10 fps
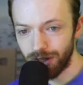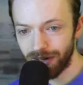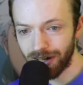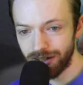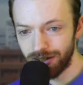I
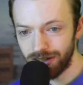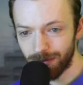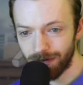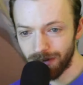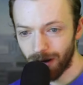got a good
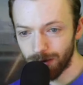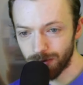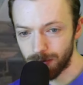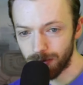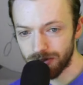number of comments
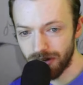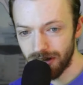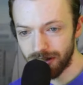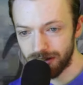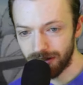from people
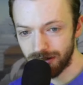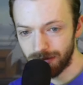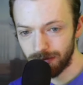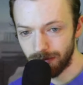saying that the